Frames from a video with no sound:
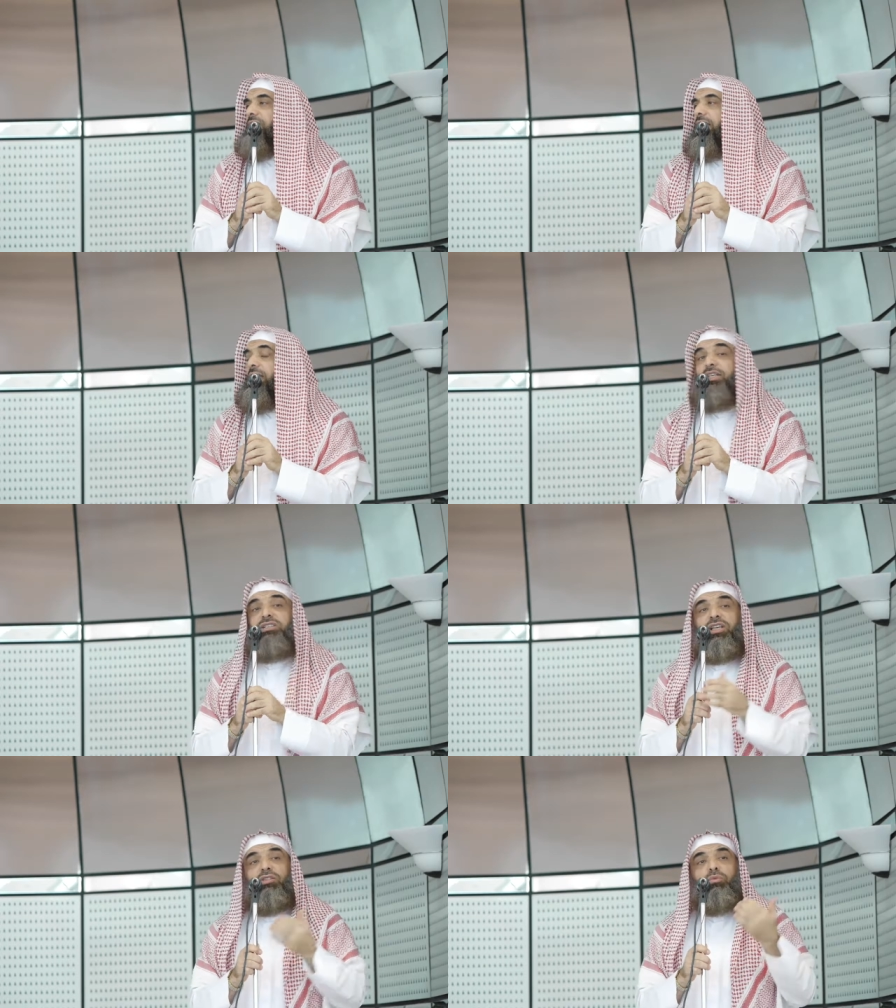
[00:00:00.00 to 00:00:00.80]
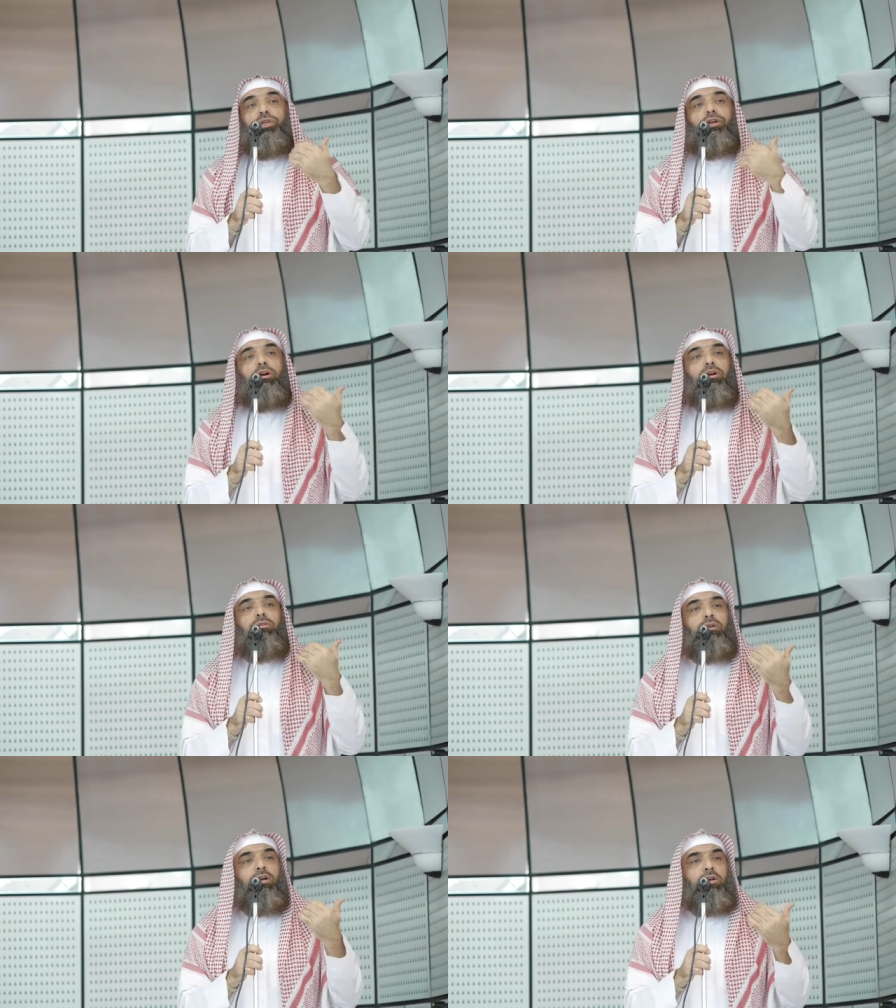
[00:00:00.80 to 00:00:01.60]
And he said, "We
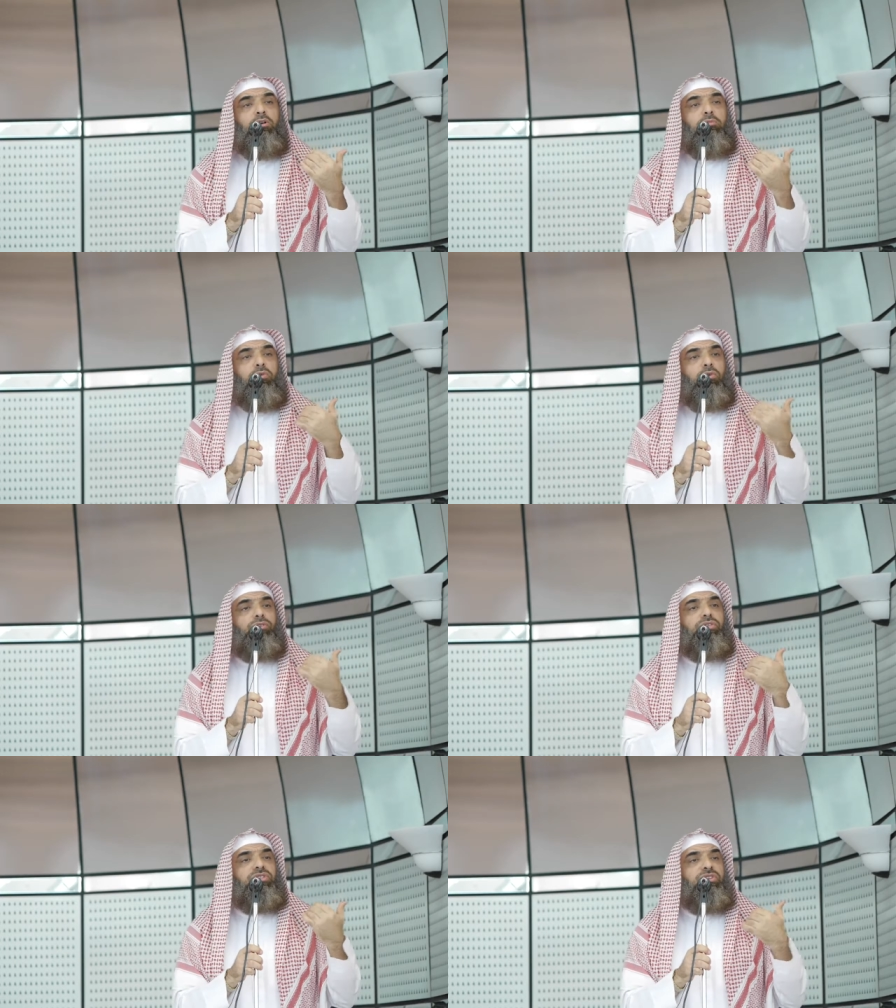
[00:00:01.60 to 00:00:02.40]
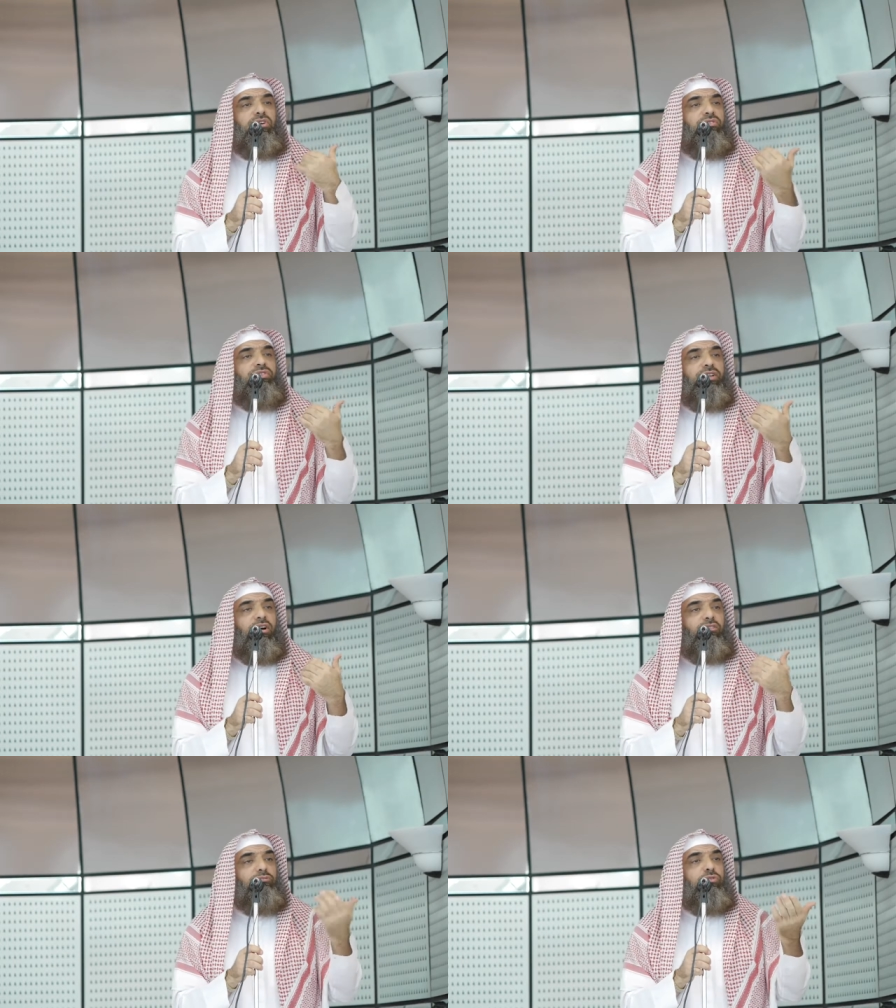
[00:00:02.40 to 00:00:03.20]
are more
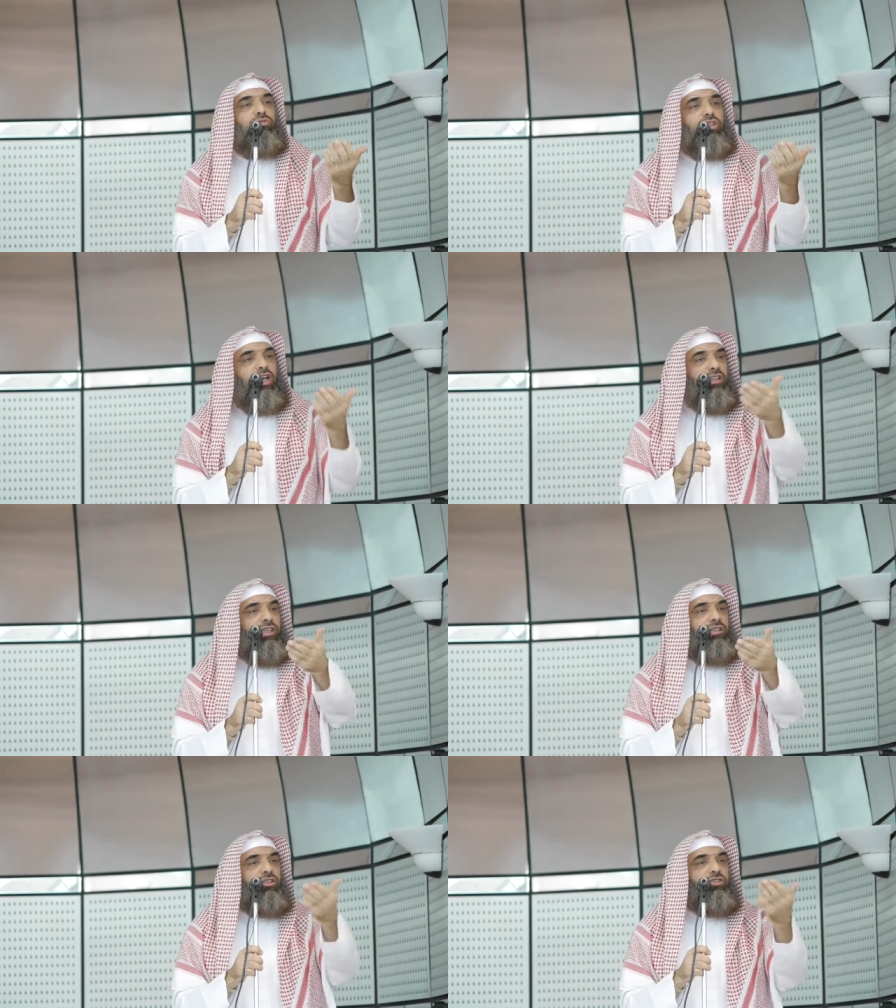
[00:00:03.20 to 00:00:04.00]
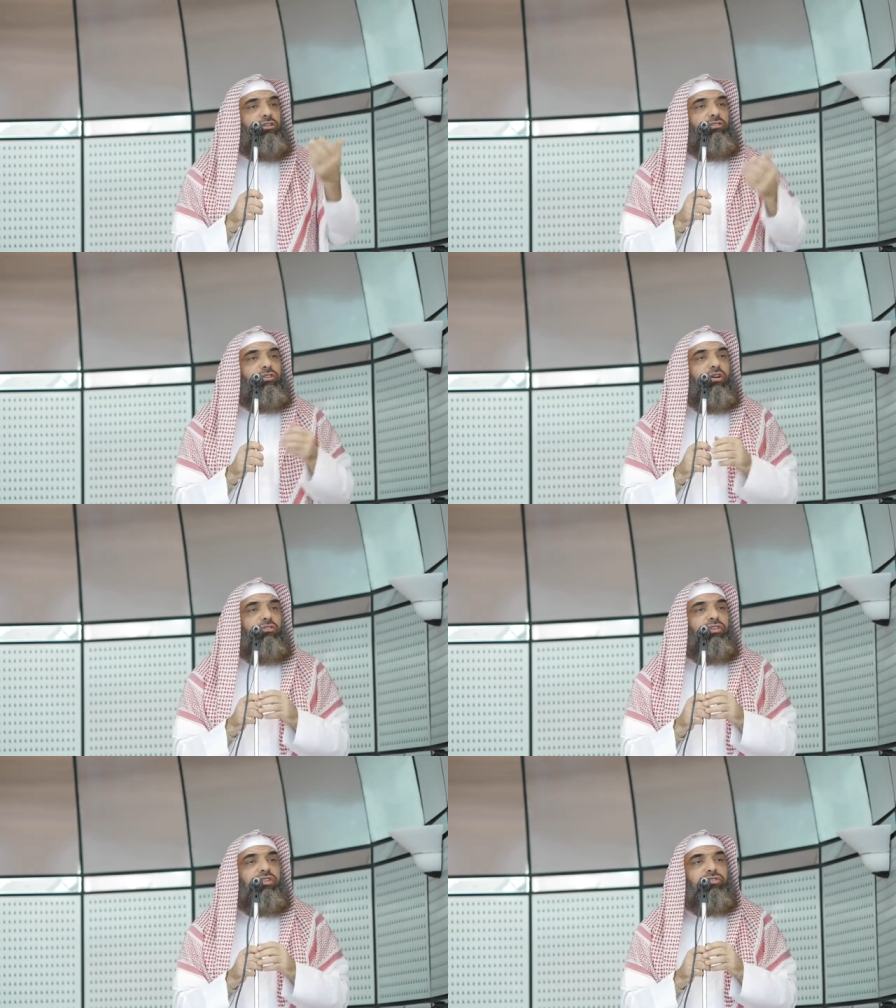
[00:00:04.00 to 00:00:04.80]
deserving of Musa than the children
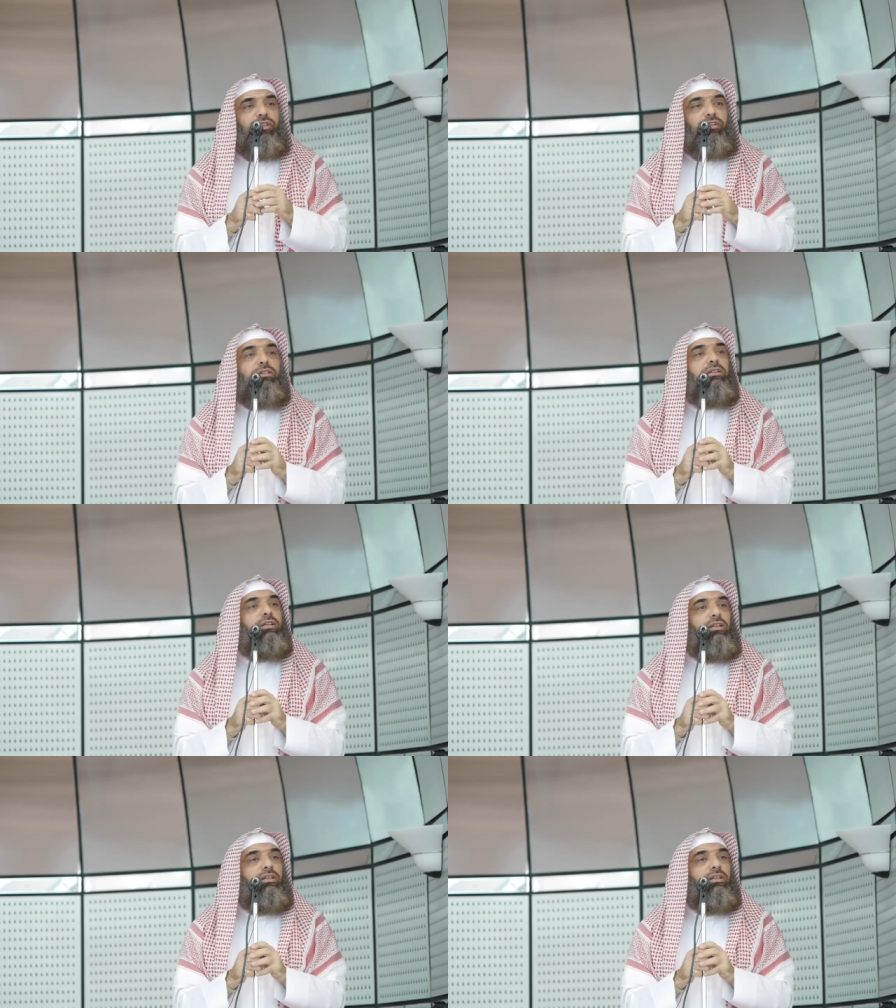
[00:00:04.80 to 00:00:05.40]
of Israel."